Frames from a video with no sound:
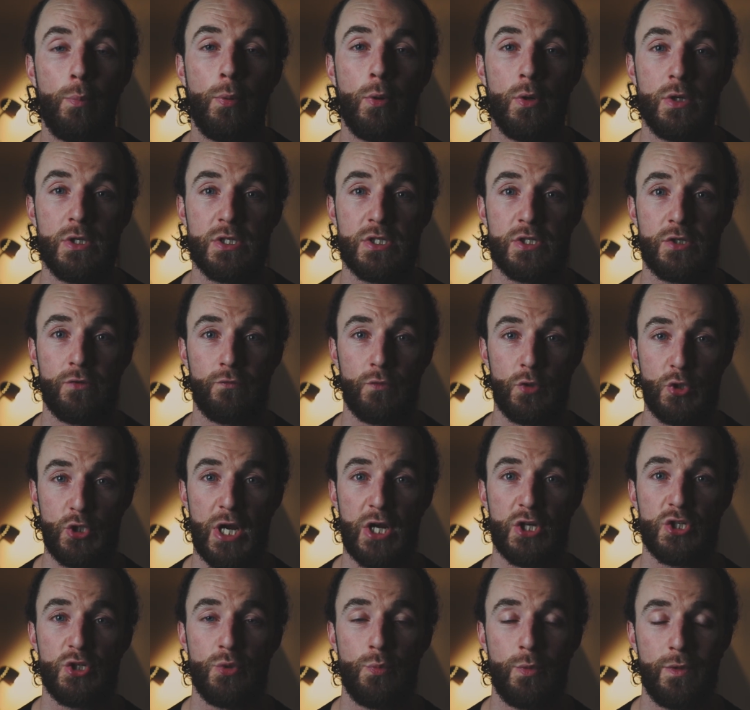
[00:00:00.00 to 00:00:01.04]
points to
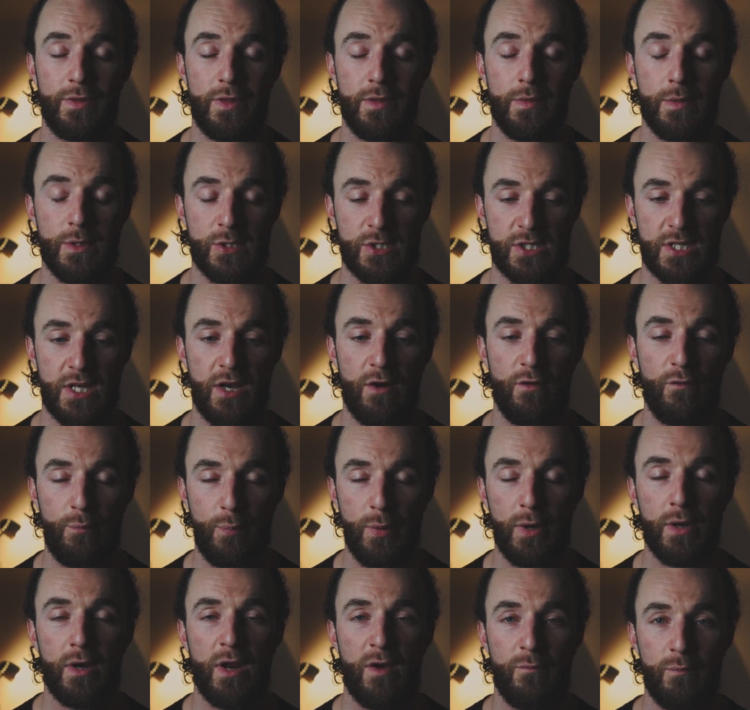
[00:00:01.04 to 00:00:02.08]
rejection within the self,
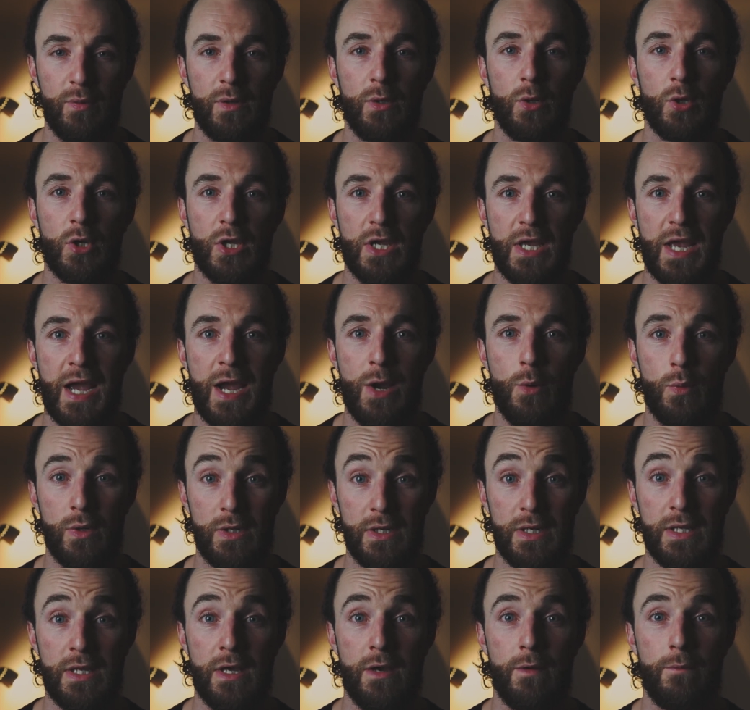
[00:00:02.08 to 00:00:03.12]
but I've been looking
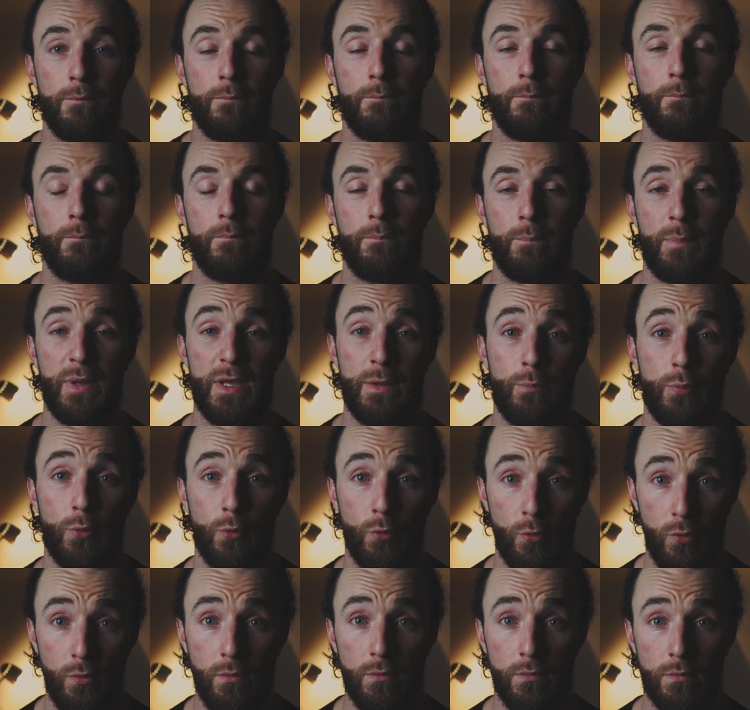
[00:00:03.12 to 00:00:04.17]
outwardly at
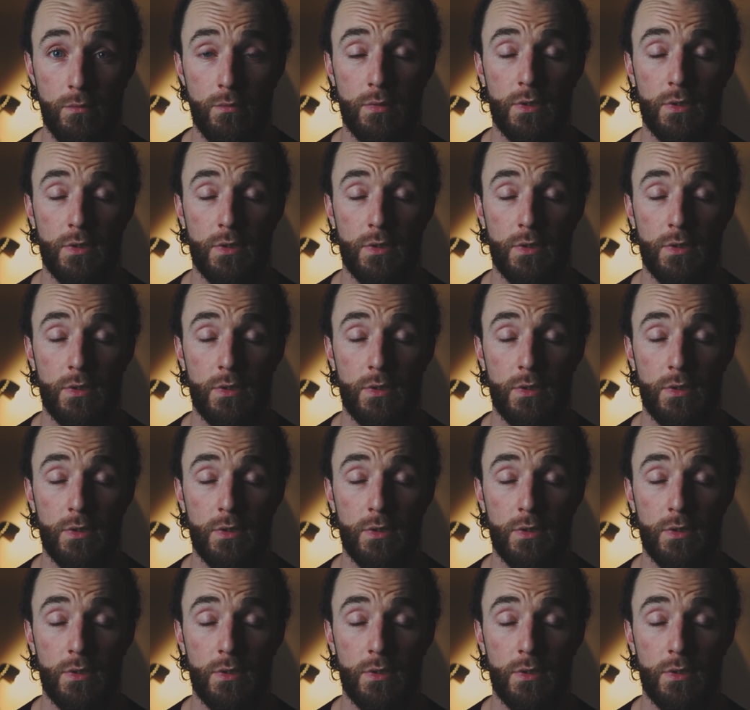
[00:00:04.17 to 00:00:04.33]
people,